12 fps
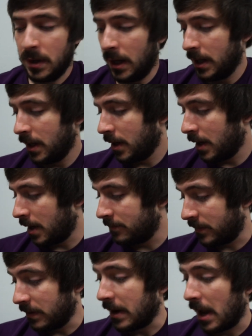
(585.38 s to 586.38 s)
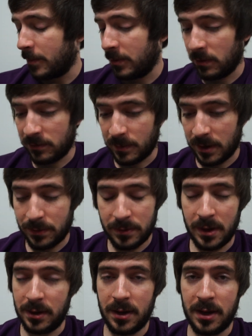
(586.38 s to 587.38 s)
I, uh, I'm very happy this month.
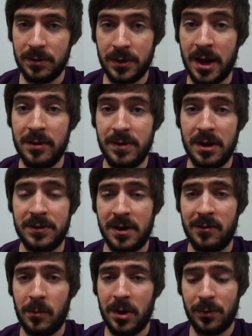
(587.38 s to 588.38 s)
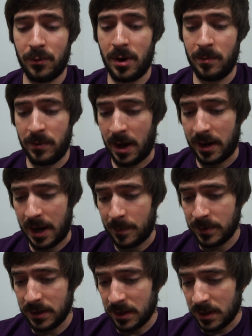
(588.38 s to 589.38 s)
I, I, I, have yet to have a month where I'm not
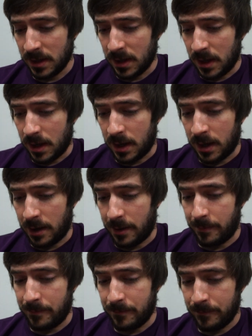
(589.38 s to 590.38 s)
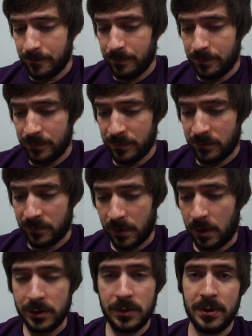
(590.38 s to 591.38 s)
happy. Um, for
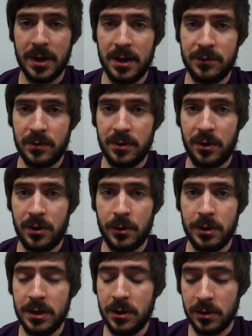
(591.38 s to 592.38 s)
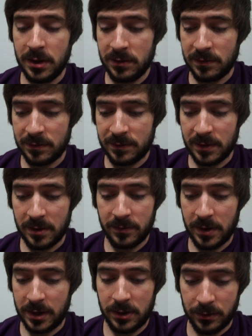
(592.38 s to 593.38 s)
all you guys who are into nerdy goodies and stuff,
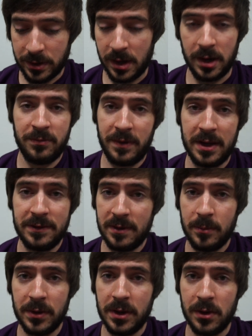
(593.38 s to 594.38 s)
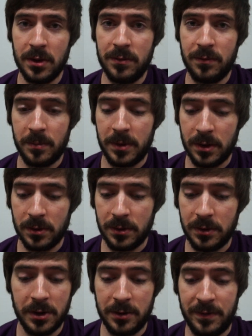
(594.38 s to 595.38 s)
like you're gonna find something good from here.
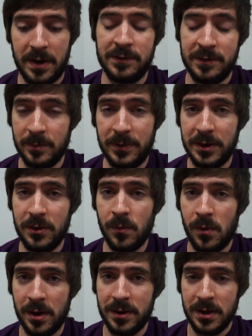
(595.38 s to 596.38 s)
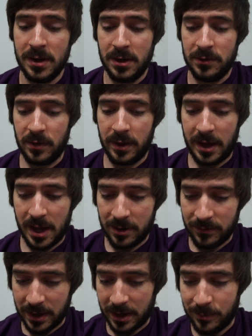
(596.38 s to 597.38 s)
You're gonna find something you want. So they kind
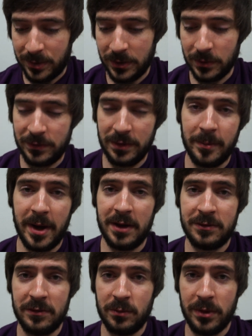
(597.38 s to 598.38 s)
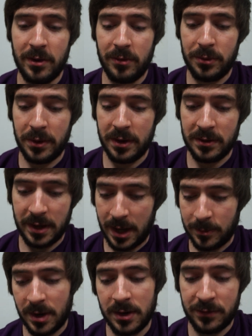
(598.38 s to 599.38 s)
of like appeal to the masses with everything. Like
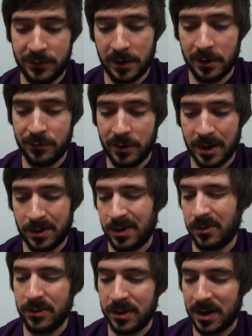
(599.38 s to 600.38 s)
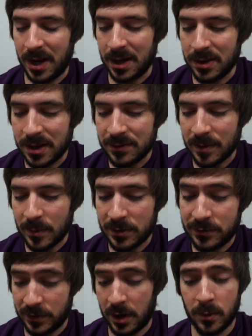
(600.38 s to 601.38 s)
I'm not into Star Trek, not really into aliens that
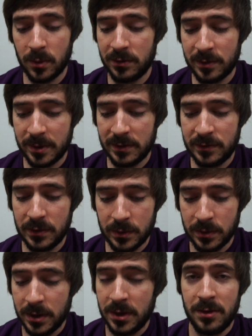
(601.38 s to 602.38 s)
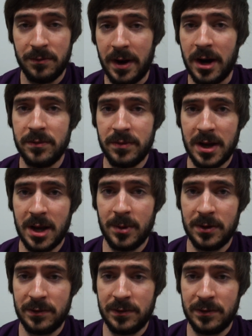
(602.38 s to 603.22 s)
much. Star Wars I'm into, Firefly I'm